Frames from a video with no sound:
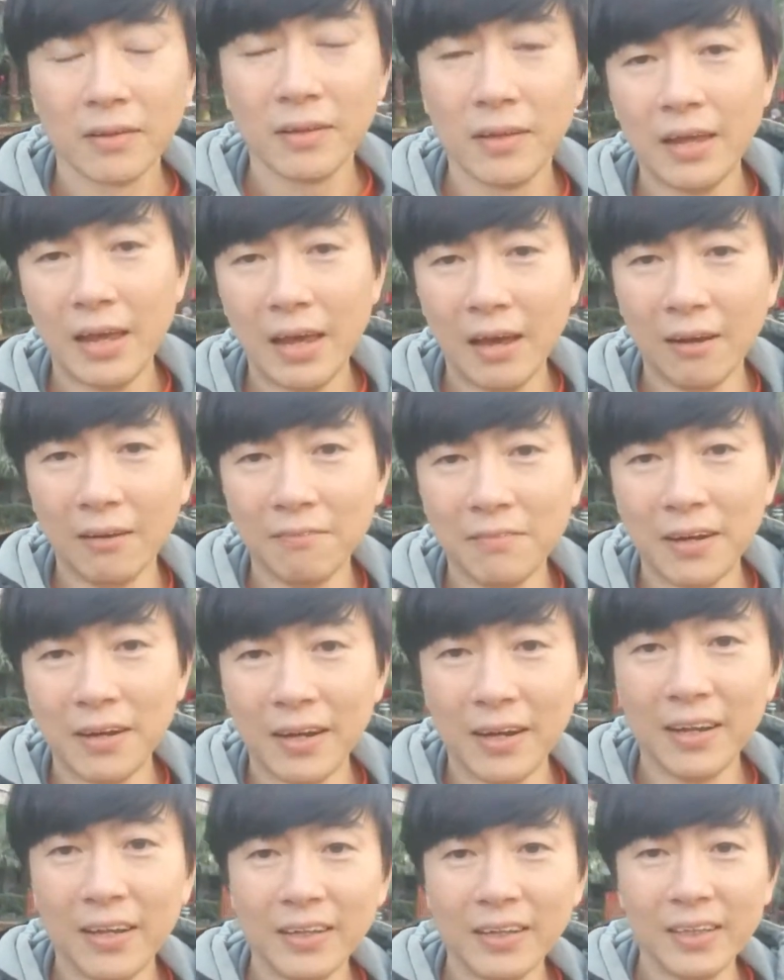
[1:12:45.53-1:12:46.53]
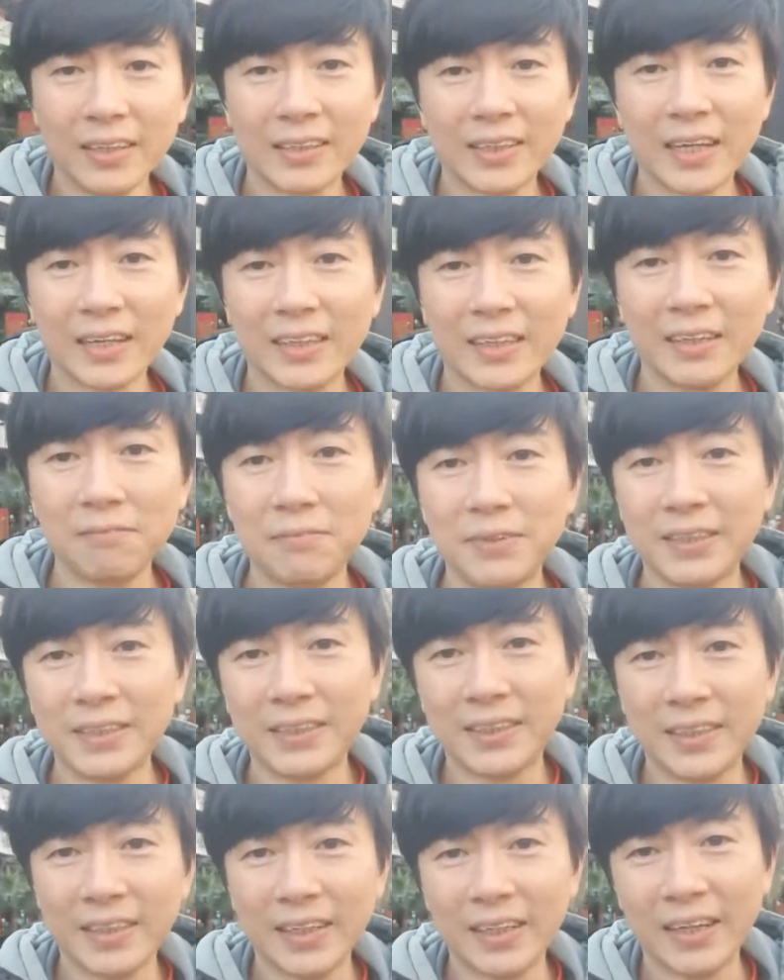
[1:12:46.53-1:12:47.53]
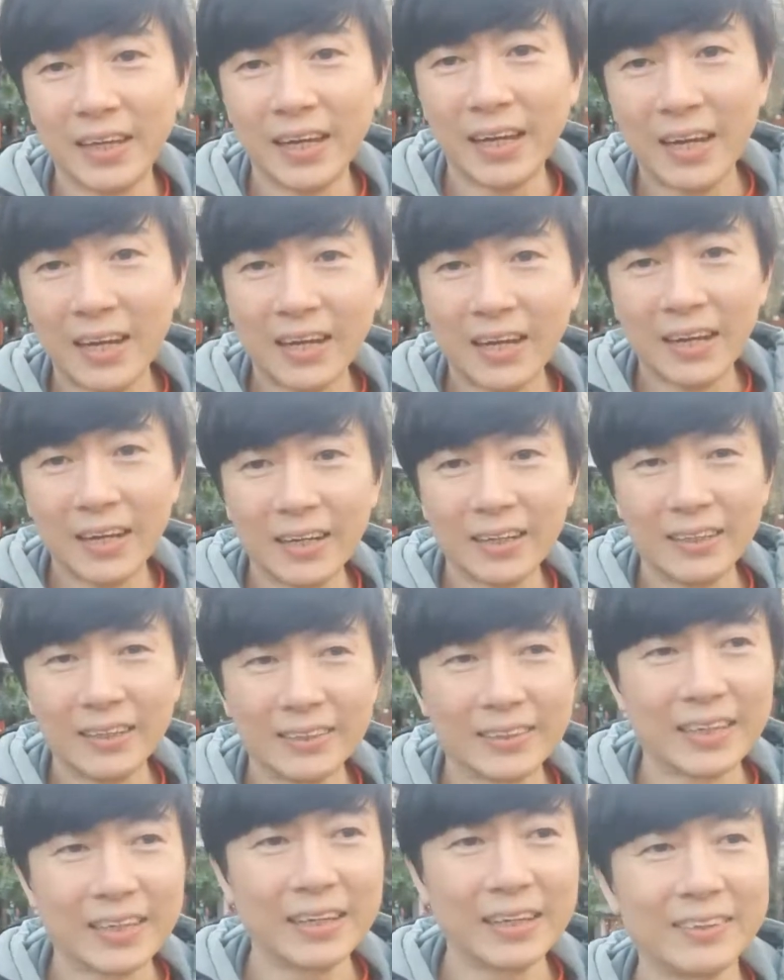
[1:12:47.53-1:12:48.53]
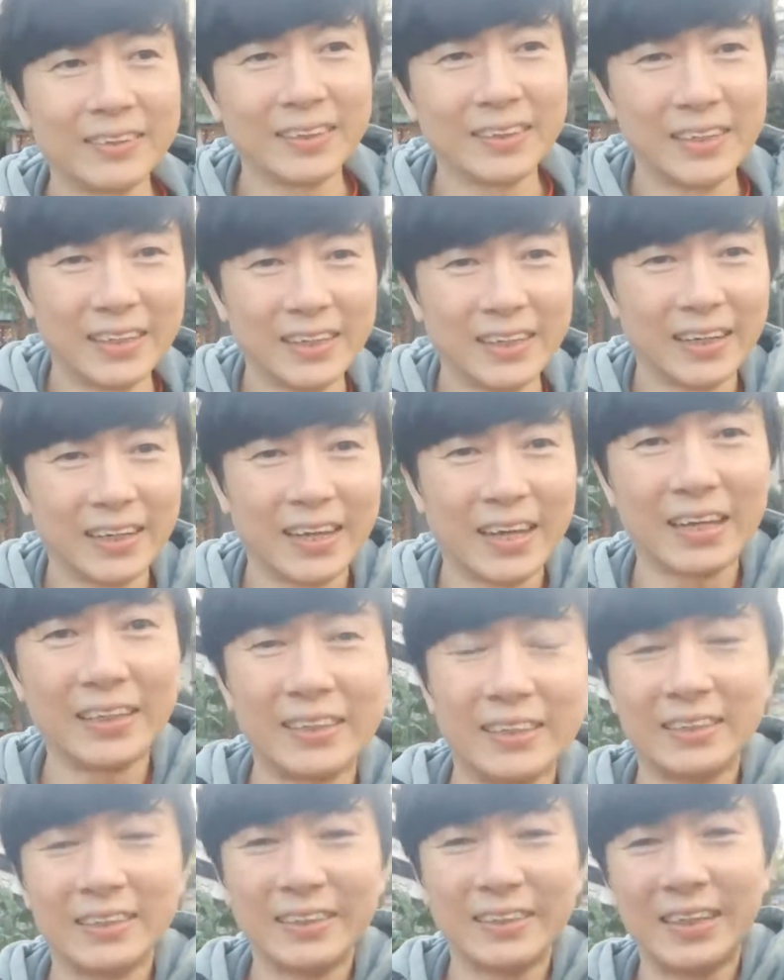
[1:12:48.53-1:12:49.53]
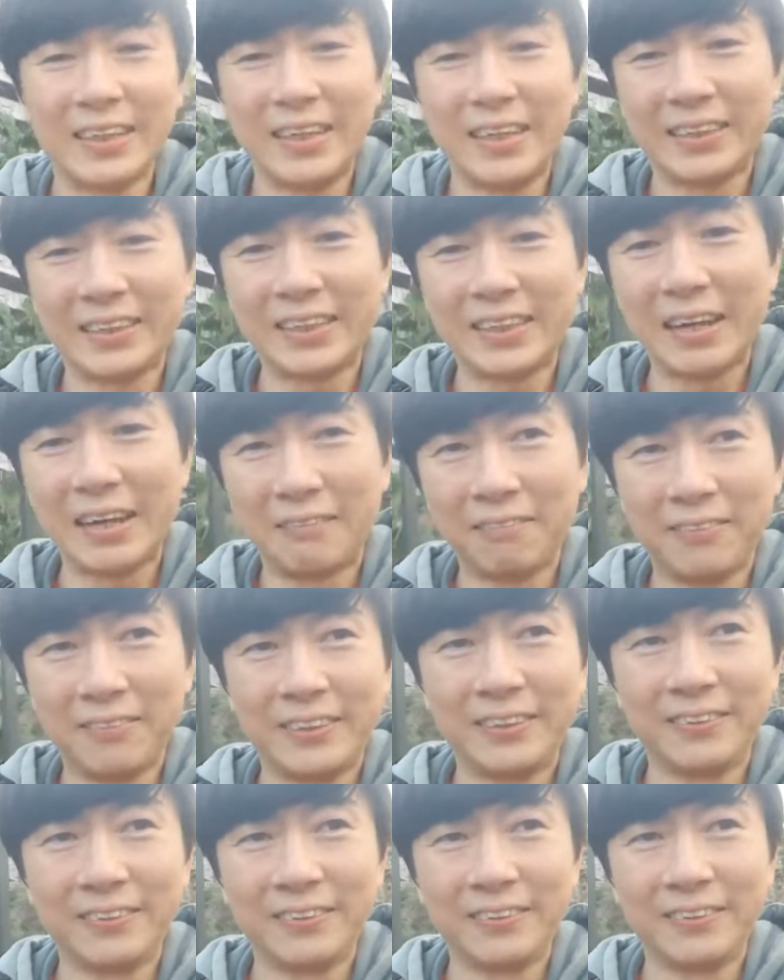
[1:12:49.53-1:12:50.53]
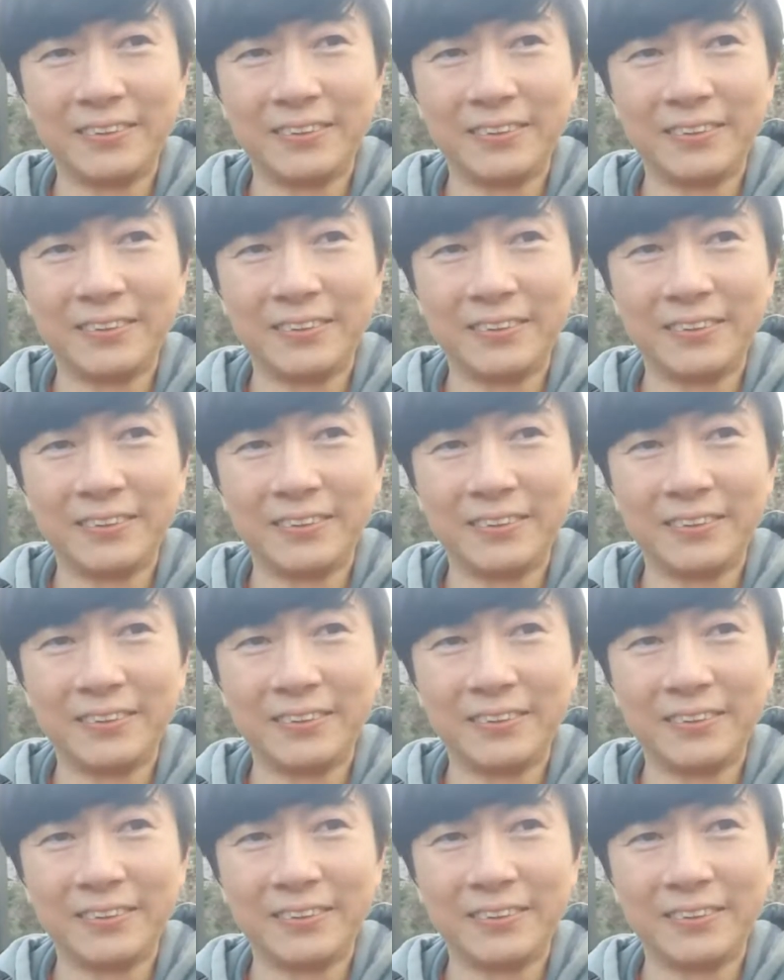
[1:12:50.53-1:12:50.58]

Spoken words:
Elma is getting busier, yeah. It's nice to hear the kids laugh, children